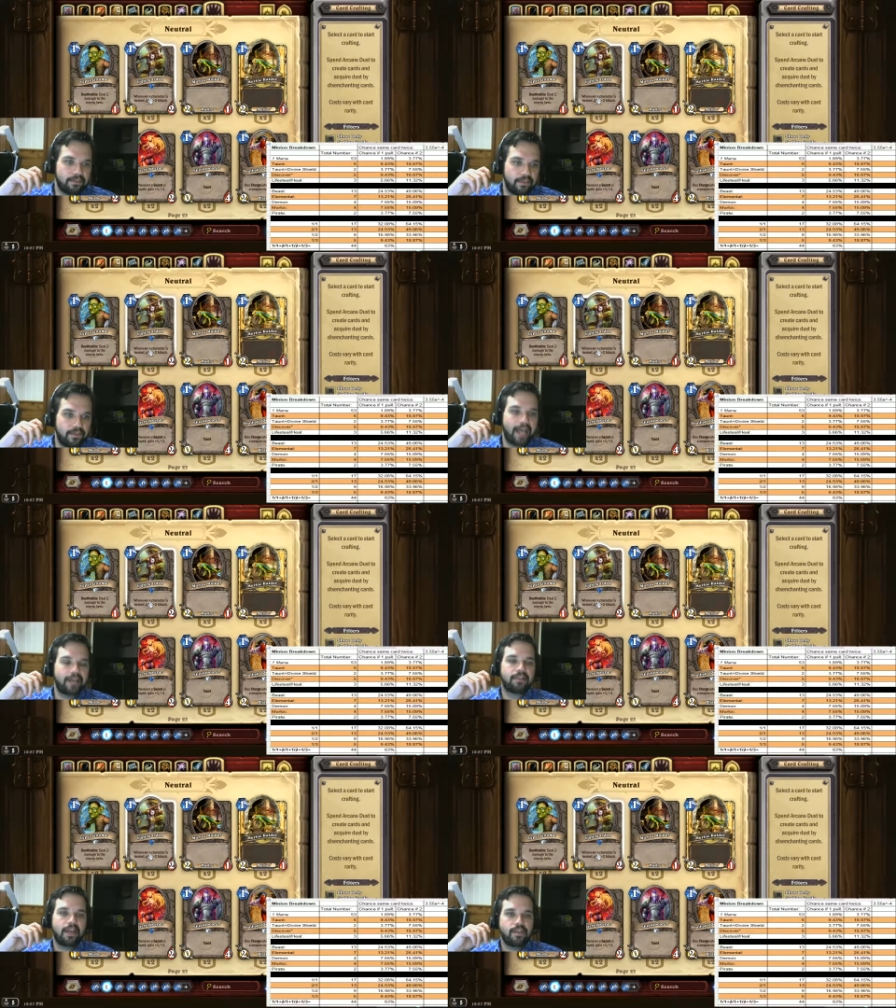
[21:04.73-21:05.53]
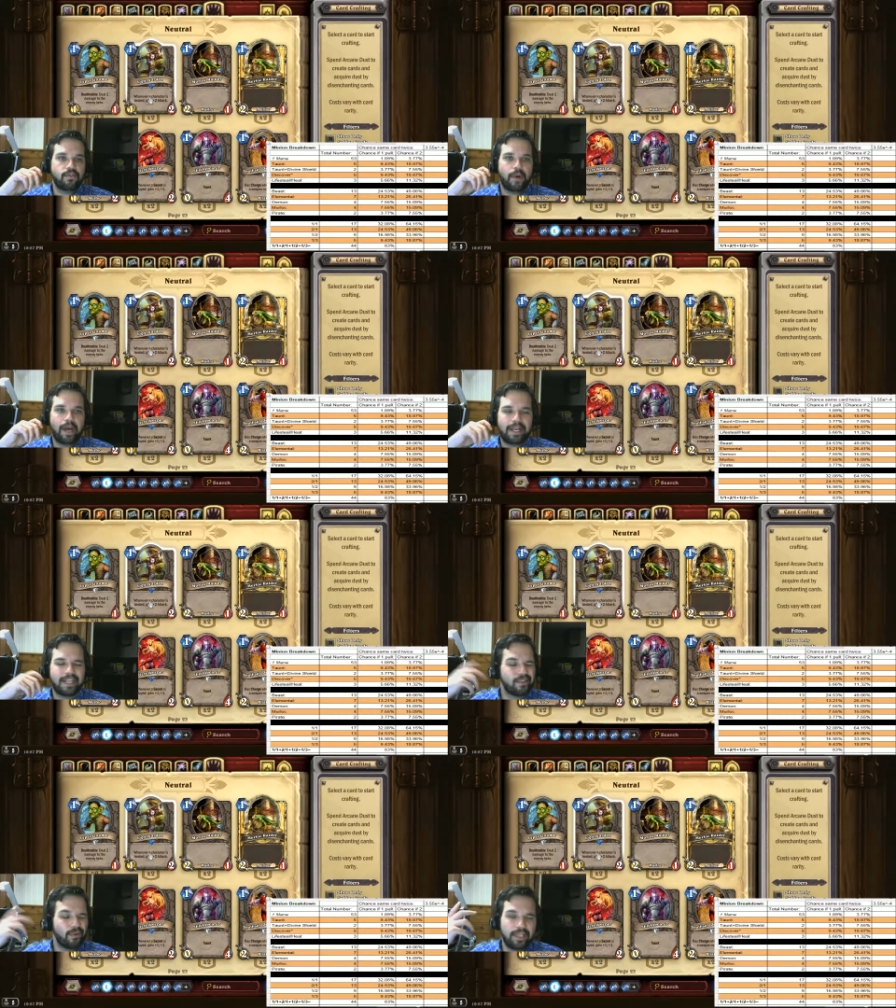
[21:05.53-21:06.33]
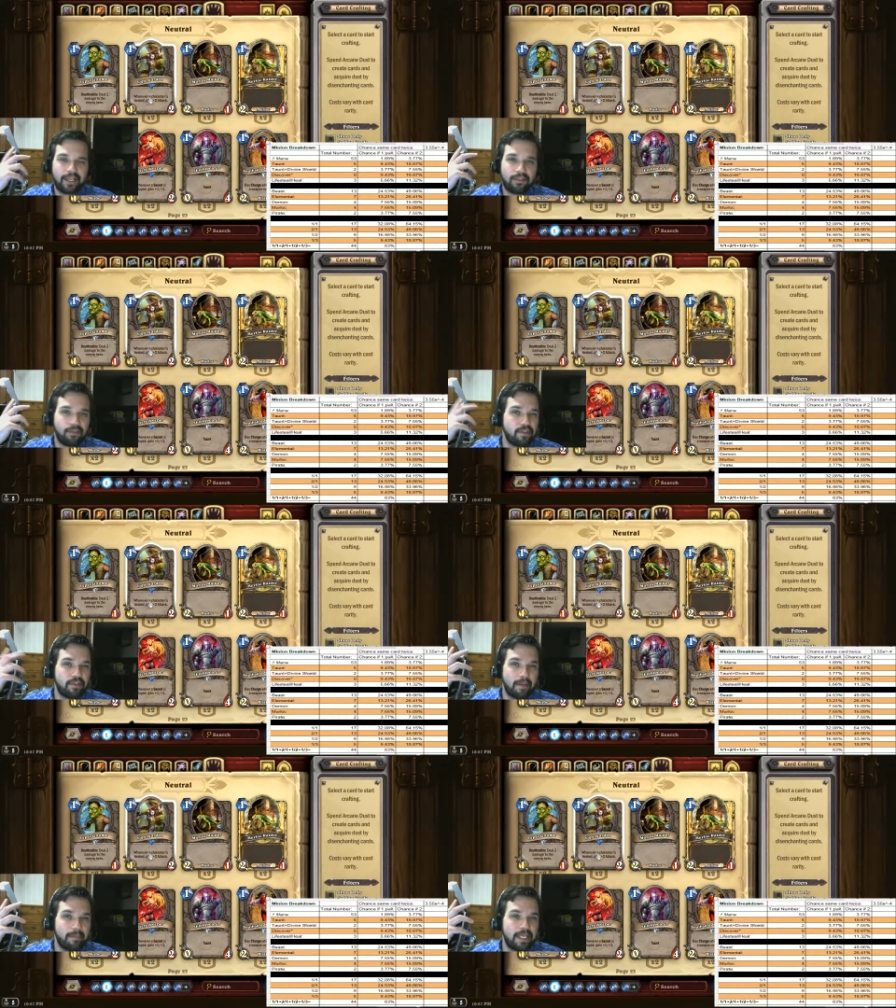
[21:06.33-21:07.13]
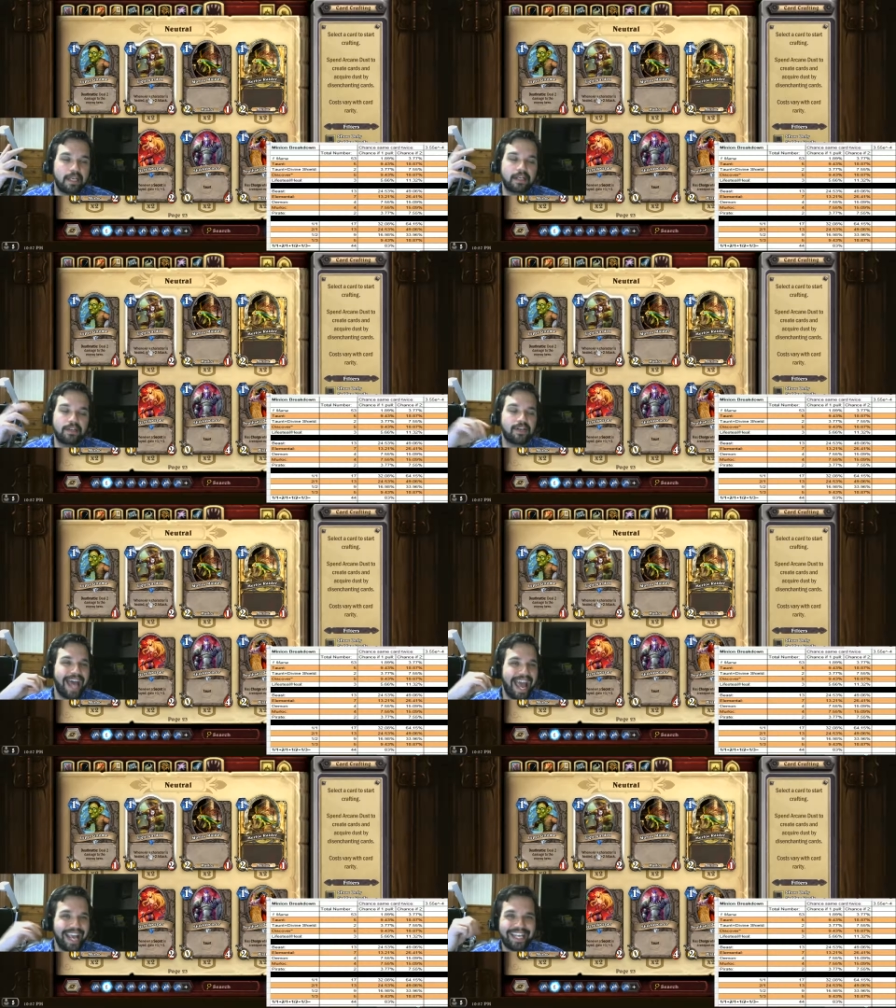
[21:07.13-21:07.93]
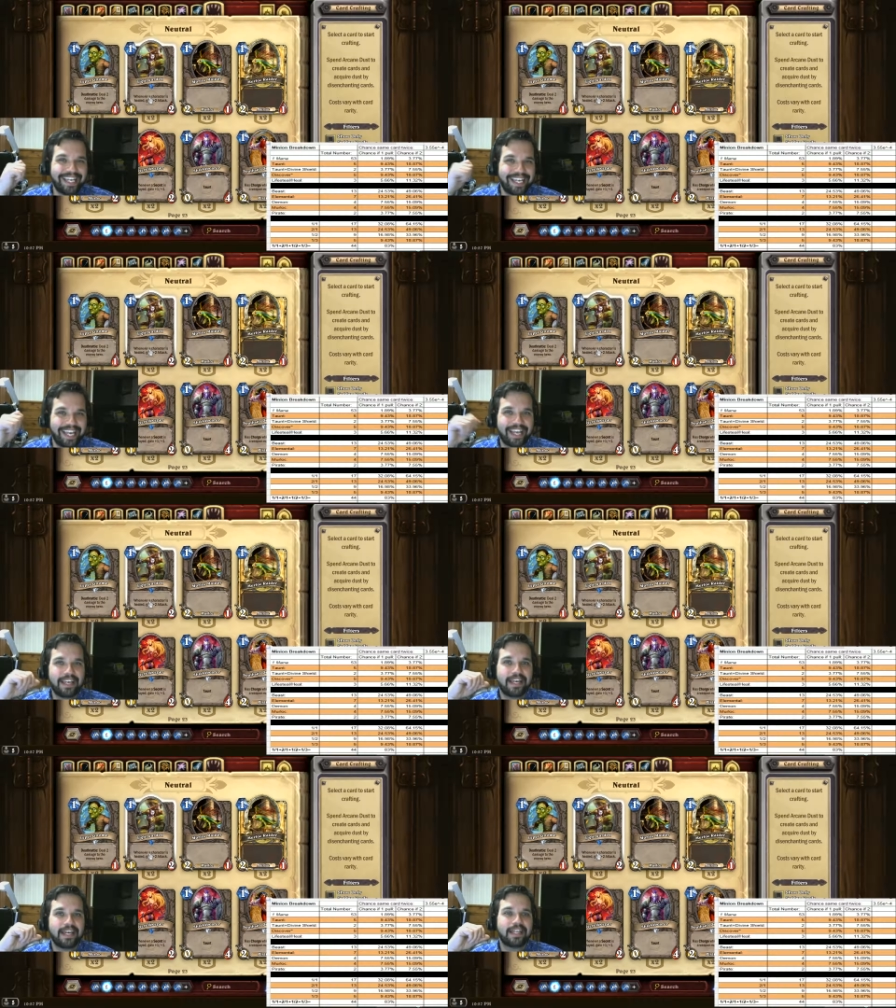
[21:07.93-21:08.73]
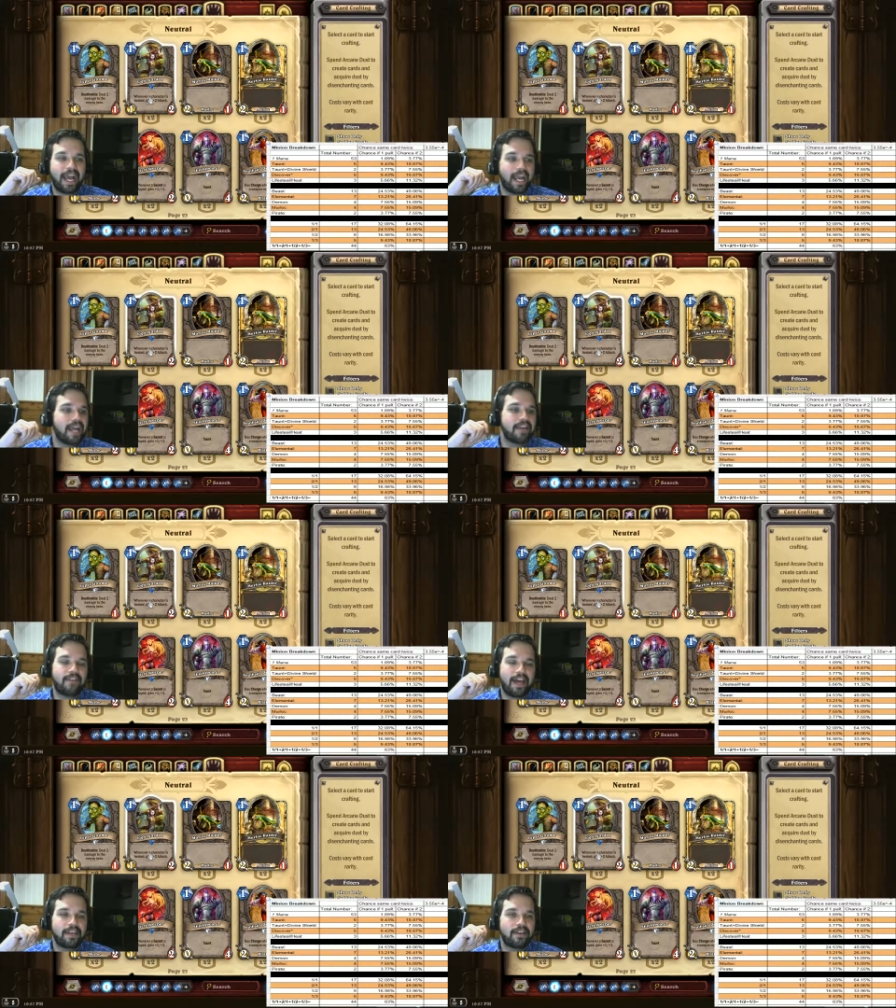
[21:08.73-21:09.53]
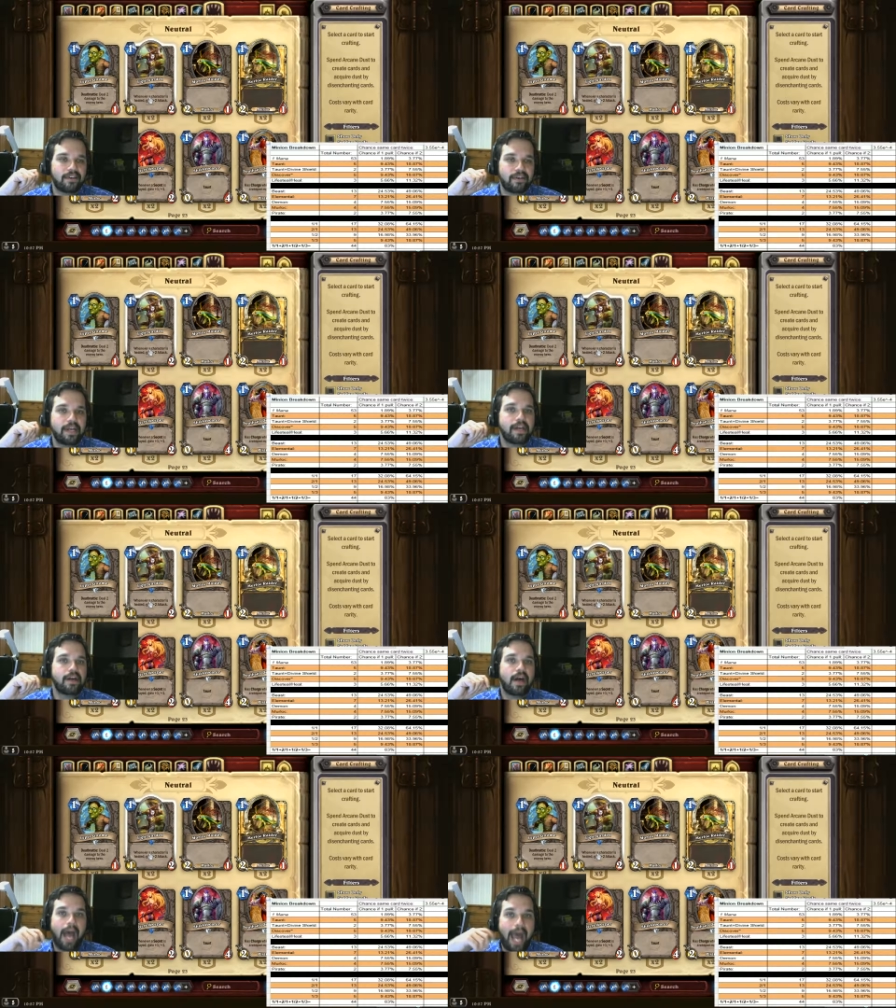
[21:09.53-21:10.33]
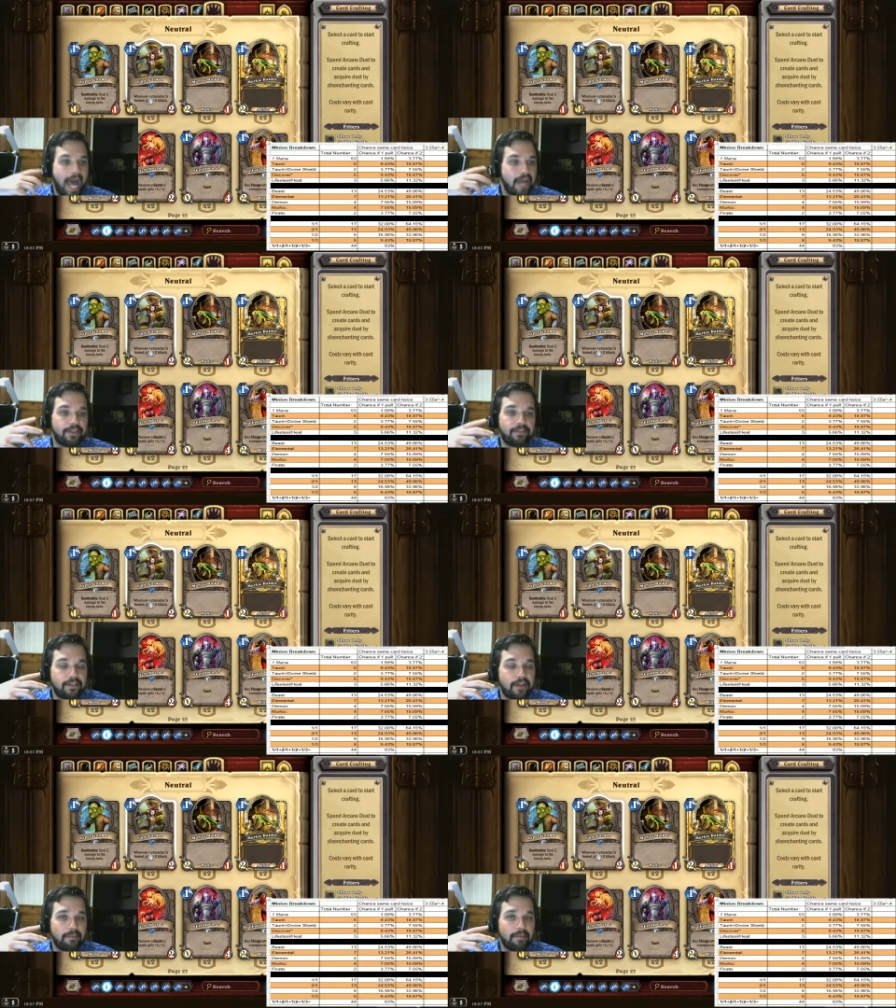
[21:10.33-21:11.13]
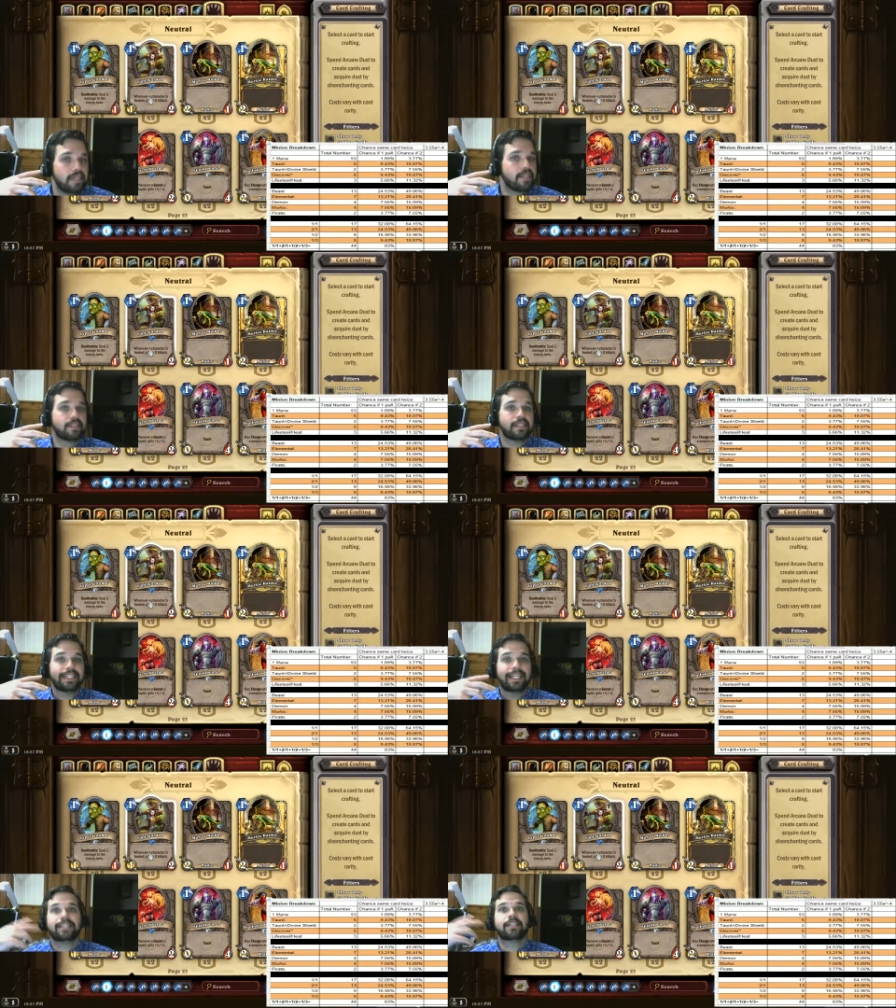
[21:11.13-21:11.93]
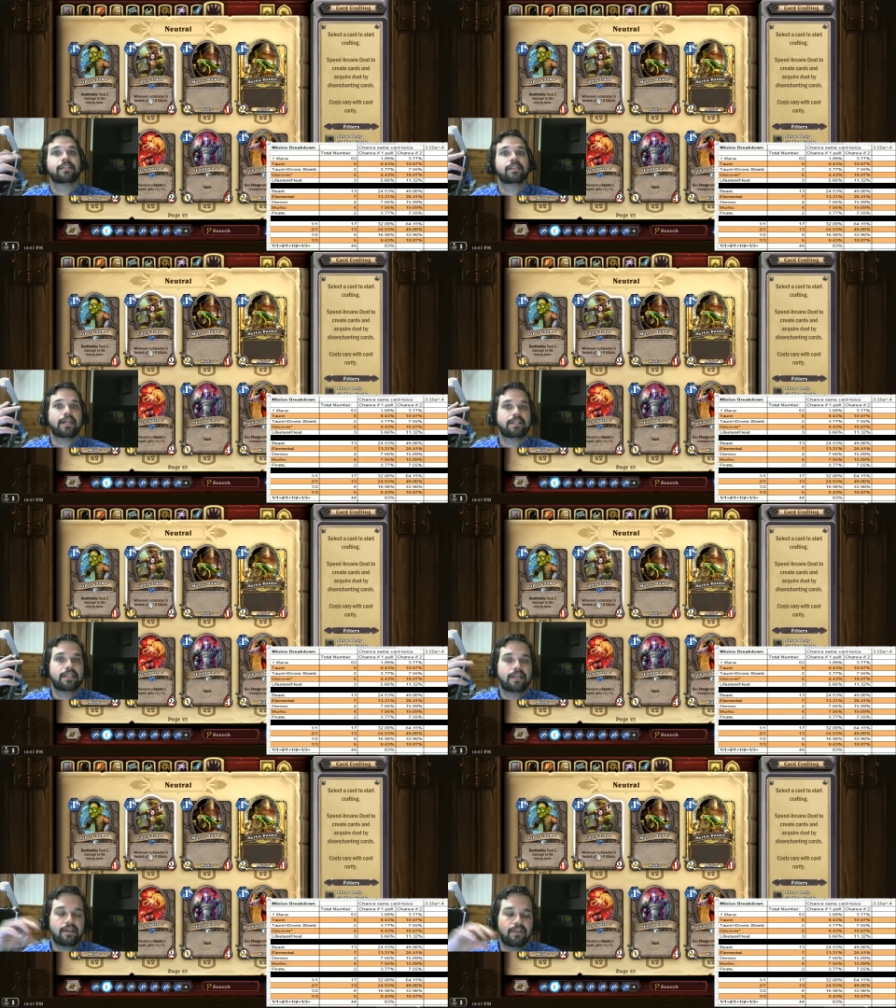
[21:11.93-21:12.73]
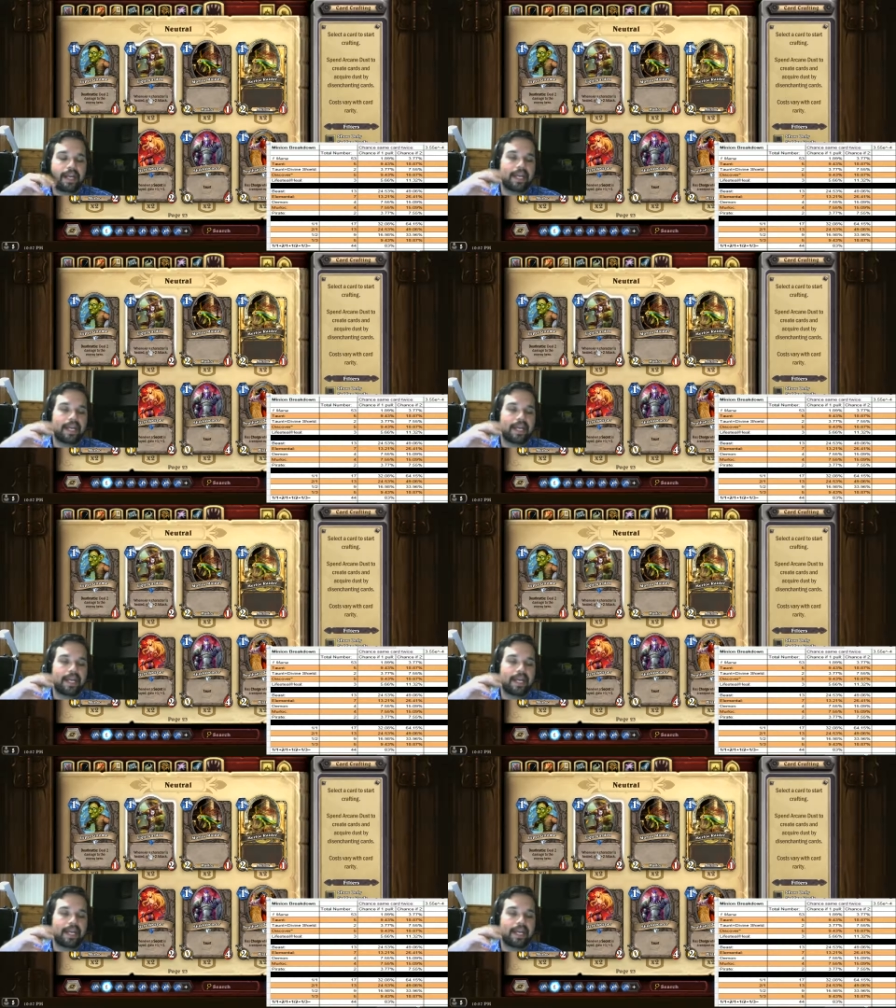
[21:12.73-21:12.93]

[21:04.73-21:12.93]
value that you want? It's only a 3-drop minion. You're not getting that kind of value out of 3-drop minions unless it's a legendary, right?